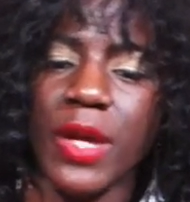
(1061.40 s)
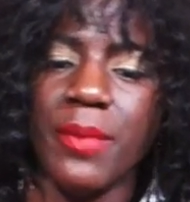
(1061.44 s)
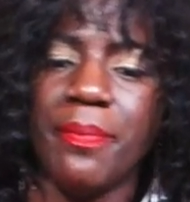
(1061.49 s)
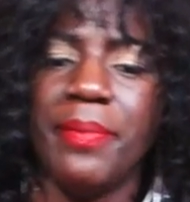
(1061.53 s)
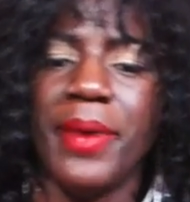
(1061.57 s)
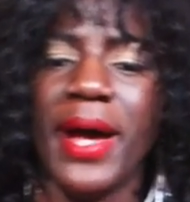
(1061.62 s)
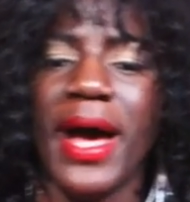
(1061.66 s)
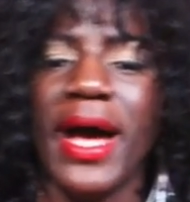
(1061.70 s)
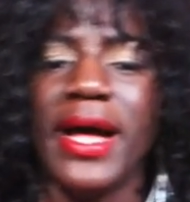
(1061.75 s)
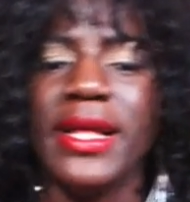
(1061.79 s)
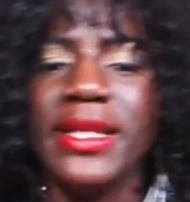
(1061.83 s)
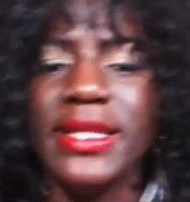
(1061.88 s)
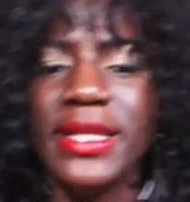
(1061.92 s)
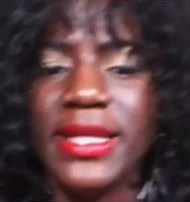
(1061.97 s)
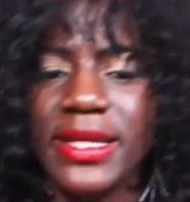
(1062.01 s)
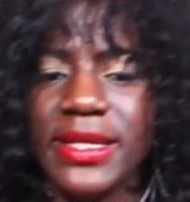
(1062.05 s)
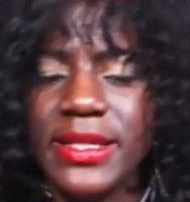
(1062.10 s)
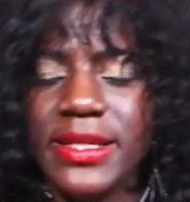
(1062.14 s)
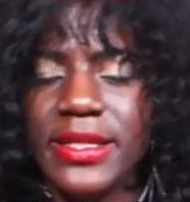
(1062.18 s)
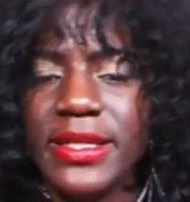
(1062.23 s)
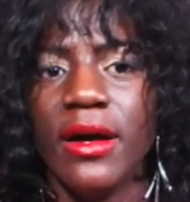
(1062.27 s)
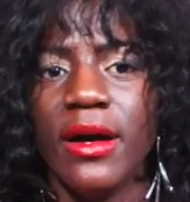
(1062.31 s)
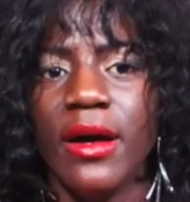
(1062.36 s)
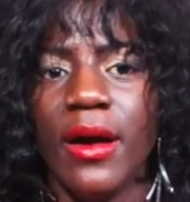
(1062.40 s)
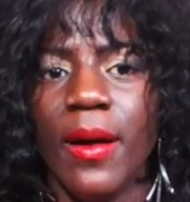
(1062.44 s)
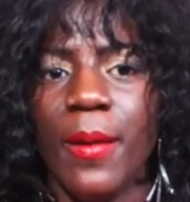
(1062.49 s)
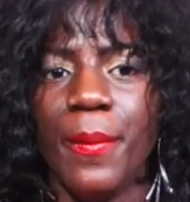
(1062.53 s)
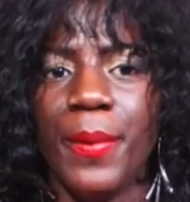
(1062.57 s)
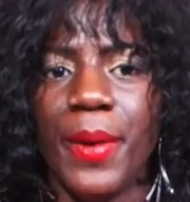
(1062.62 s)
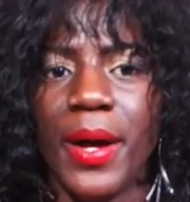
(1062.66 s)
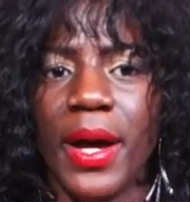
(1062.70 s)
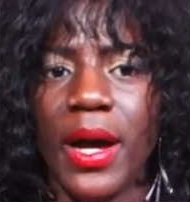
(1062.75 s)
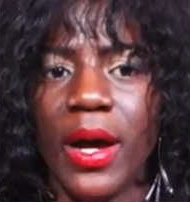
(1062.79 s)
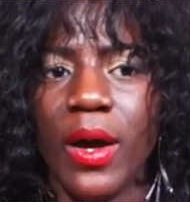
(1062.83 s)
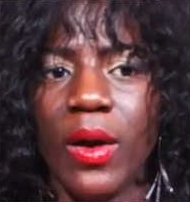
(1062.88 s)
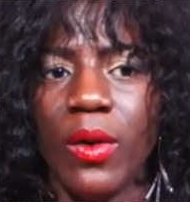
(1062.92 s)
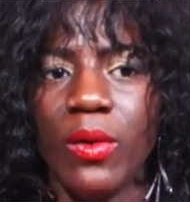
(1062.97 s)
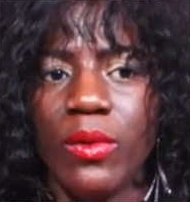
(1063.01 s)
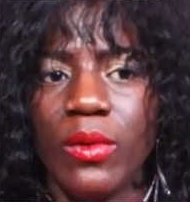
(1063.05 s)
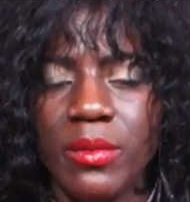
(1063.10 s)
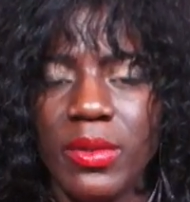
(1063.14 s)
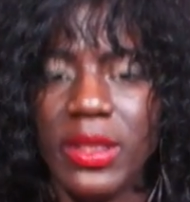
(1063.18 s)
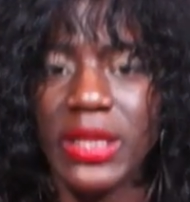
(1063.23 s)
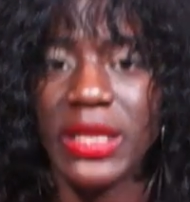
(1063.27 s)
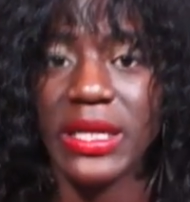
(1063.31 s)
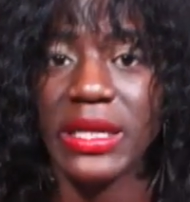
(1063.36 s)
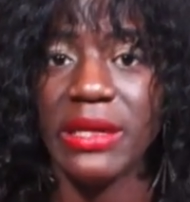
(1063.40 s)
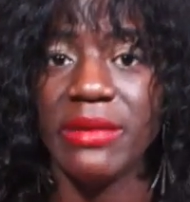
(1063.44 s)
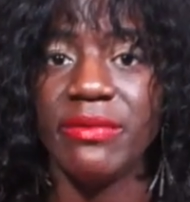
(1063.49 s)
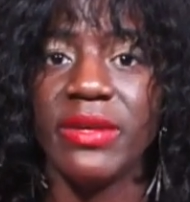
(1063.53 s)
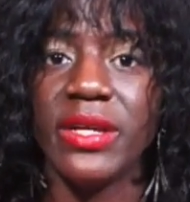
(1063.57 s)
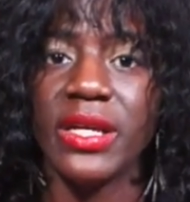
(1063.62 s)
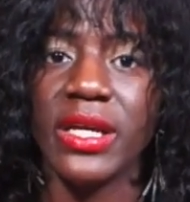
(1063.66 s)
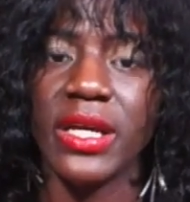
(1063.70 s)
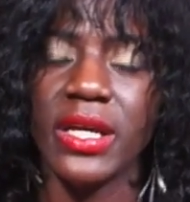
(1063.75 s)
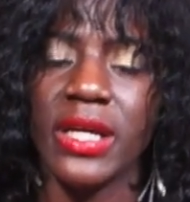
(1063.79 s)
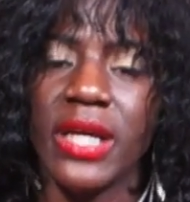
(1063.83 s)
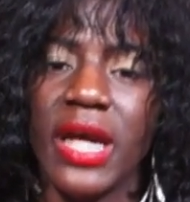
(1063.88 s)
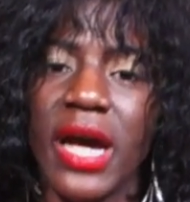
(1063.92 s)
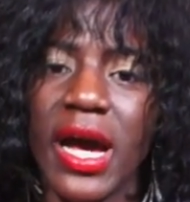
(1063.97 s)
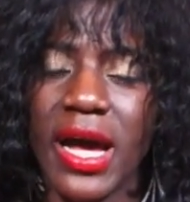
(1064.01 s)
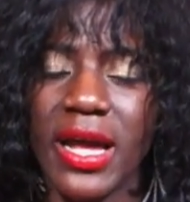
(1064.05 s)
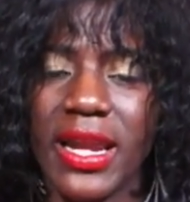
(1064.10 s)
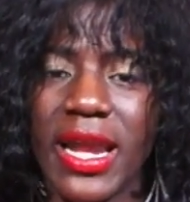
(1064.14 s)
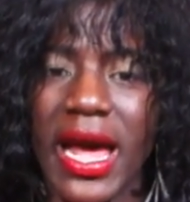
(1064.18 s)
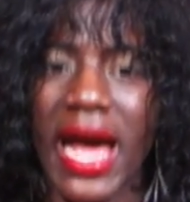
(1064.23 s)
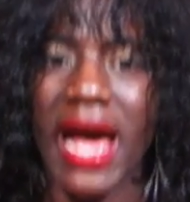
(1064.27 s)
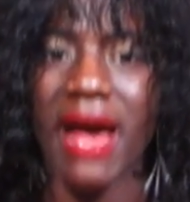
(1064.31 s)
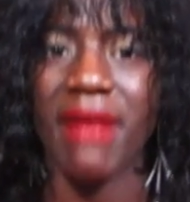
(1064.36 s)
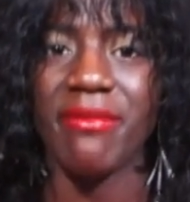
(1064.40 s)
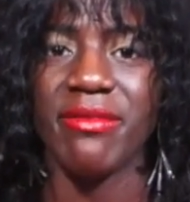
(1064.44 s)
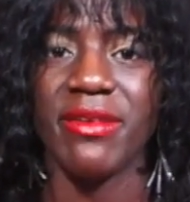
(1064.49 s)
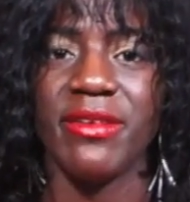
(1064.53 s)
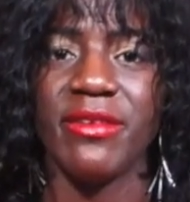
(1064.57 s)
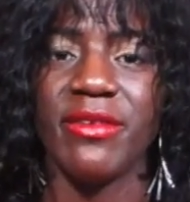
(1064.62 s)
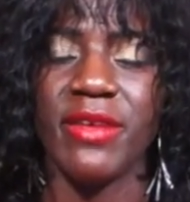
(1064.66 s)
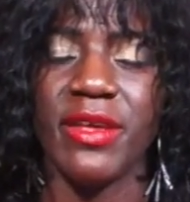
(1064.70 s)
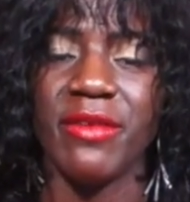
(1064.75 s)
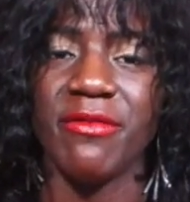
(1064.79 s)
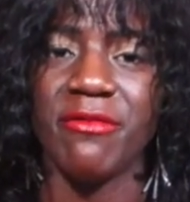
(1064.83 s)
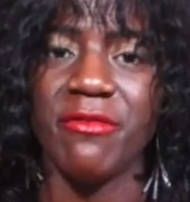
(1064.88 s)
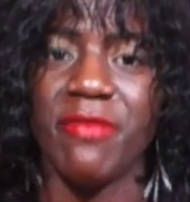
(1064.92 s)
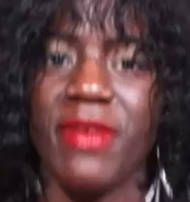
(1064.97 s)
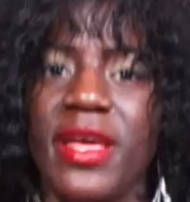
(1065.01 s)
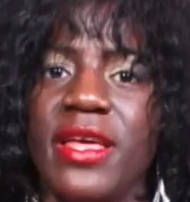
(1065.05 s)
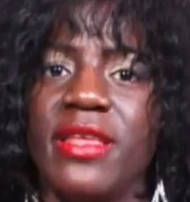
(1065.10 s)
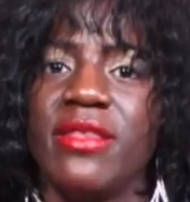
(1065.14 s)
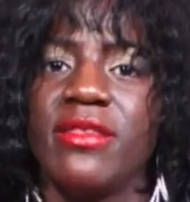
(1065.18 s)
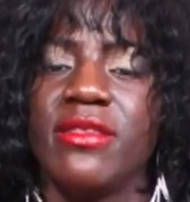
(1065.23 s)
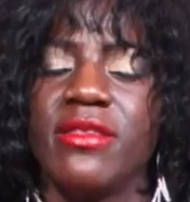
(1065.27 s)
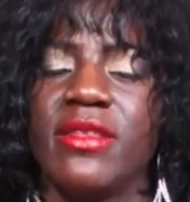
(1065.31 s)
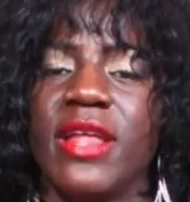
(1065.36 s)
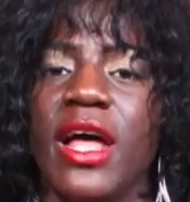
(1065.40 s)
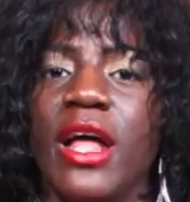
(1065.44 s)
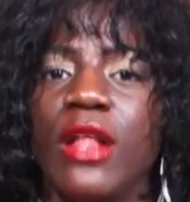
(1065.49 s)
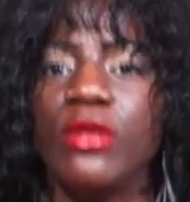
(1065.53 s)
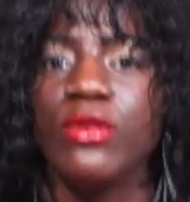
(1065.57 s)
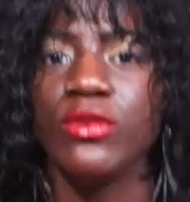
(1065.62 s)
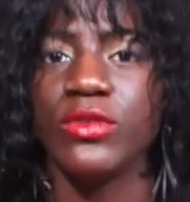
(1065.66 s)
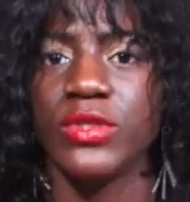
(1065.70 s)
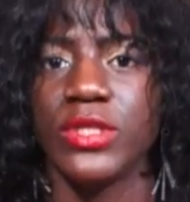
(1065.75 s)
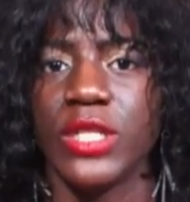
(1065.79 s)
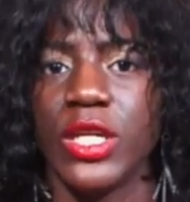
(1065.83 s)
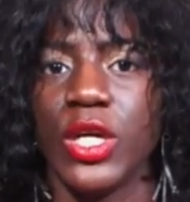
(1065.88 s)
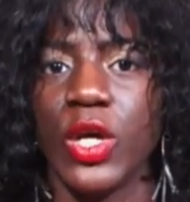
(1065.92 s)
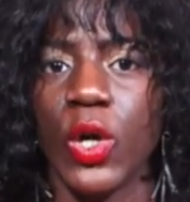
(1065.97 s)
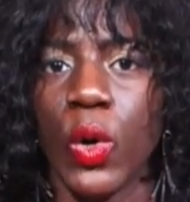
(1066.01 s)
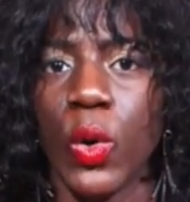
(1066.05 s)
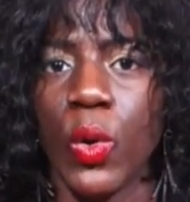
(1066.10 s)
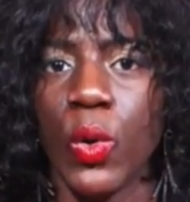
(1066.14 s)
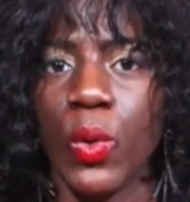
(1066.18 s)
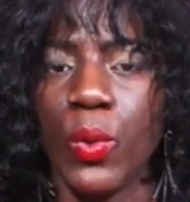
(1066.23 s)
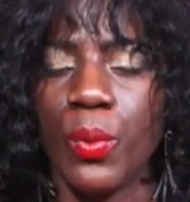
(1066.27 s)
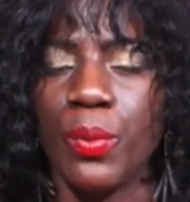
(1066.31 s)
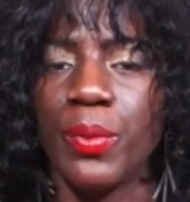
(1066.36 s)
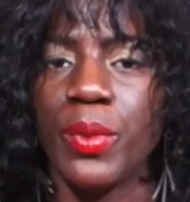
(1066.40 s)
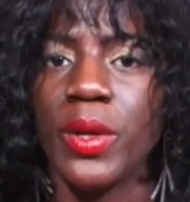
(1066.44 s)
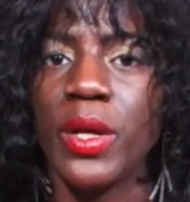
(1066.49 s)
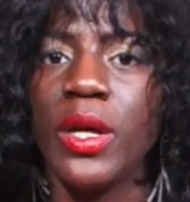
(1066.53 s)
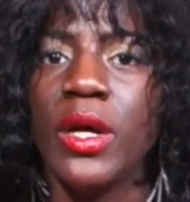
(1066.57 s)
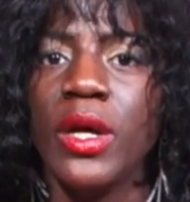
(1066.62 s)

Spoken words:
ballad about believing in God, having faith, not losing hope,